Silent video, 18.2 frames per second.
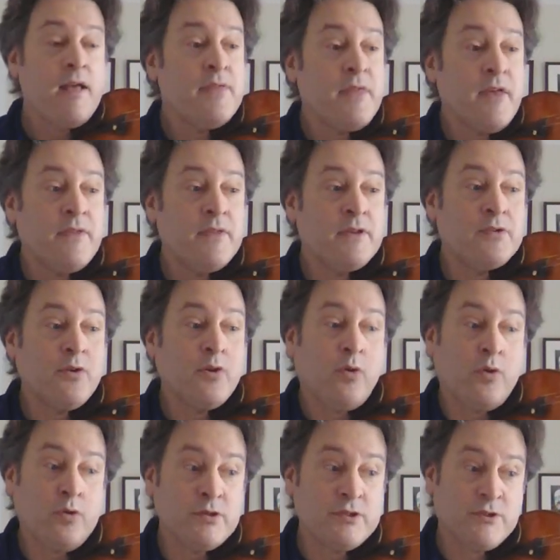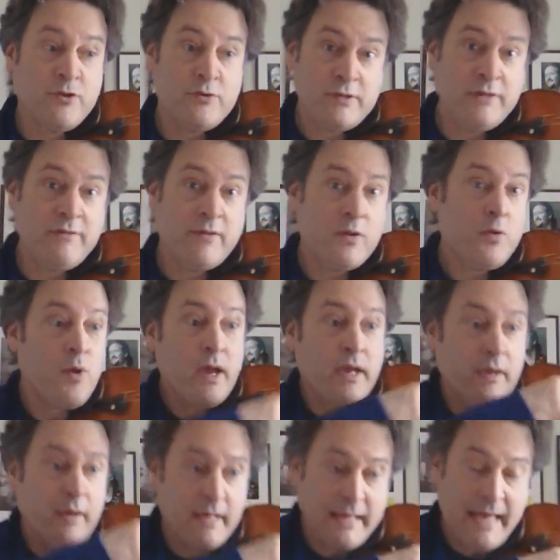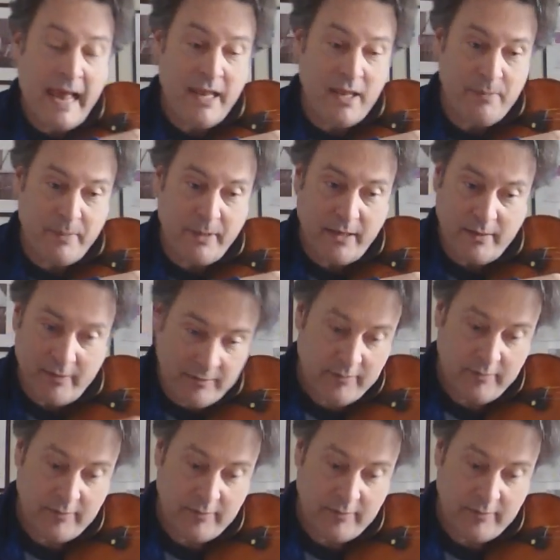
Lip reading: Then the horse goes even quicker, galloping.